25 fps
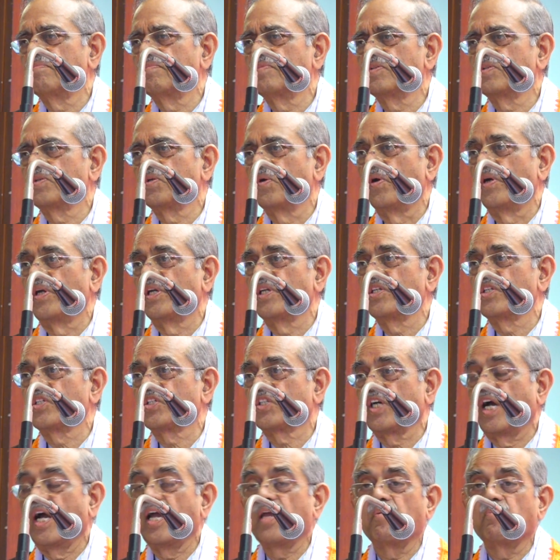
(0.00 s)
So it
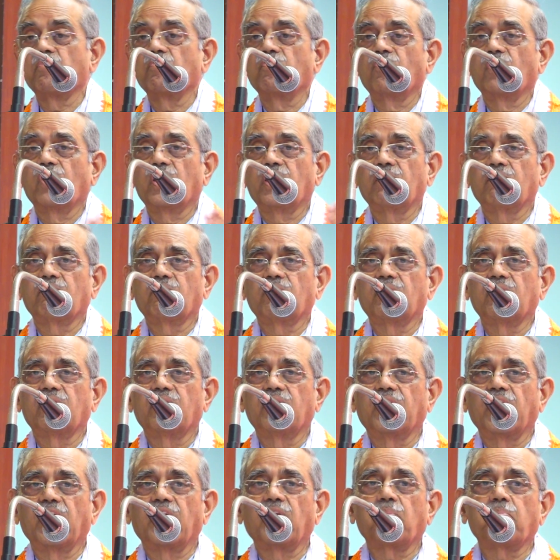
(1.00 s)
is time we
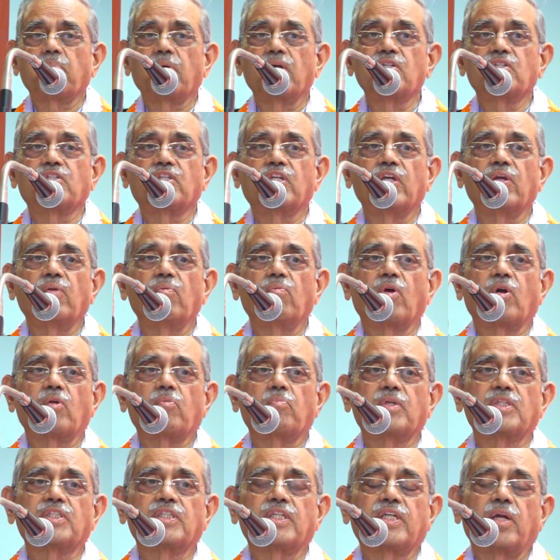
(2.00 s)
get up and see what
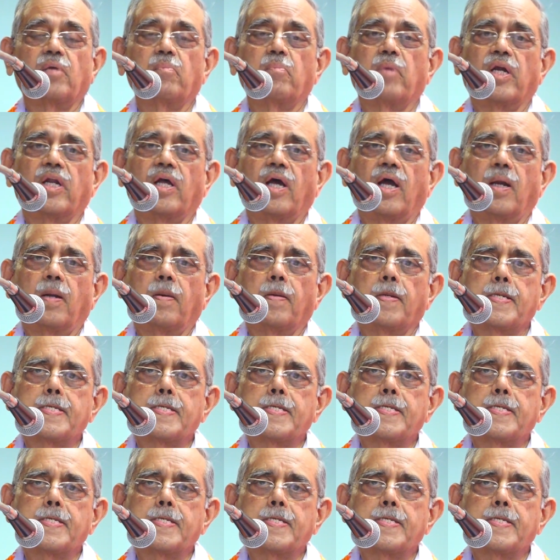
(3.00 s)
best can be done.